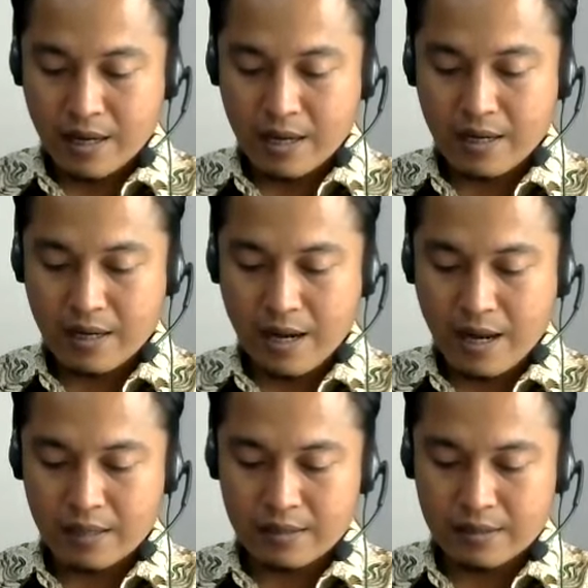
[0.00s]
and
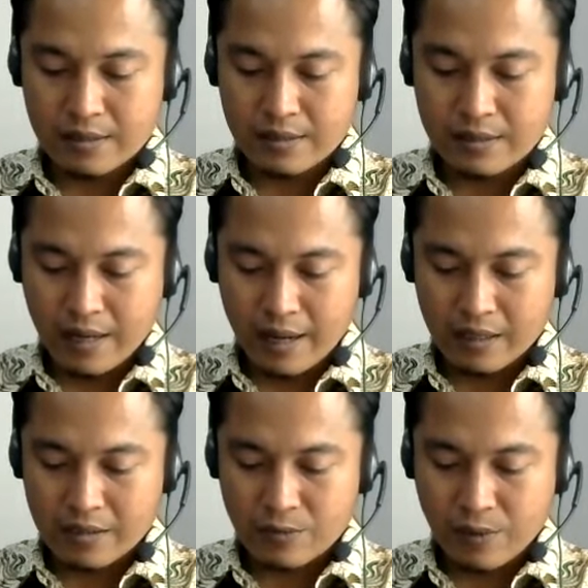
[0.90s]
then
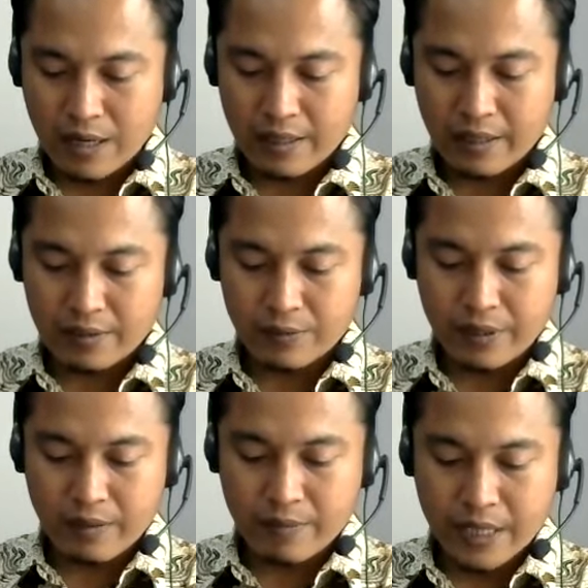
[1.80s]
next one it
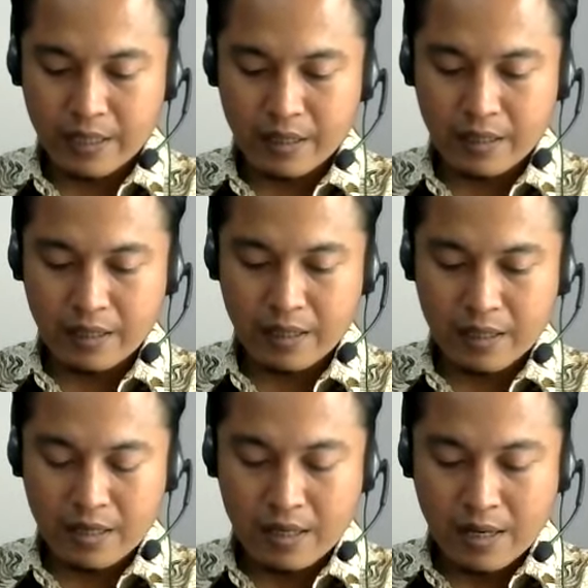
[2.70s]
will be
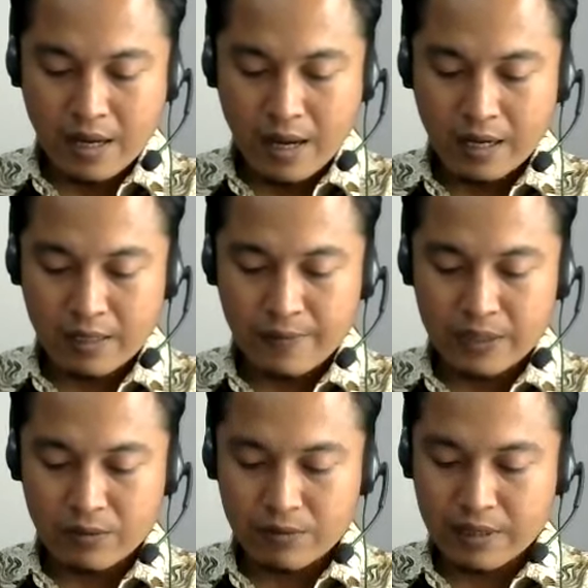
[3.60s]

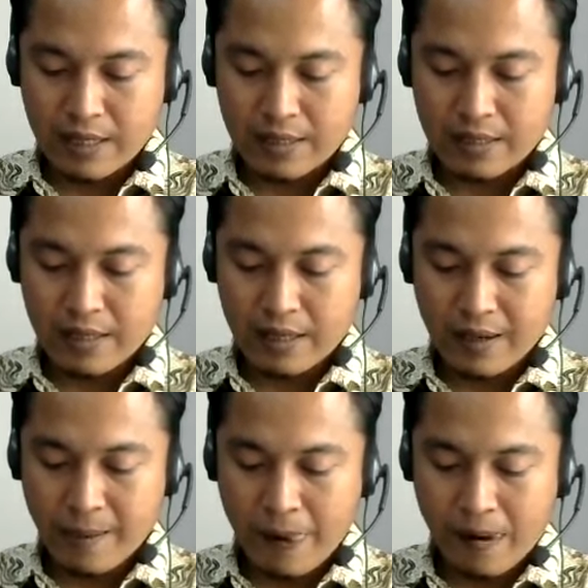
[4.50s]
Halimatus Sa'diyah.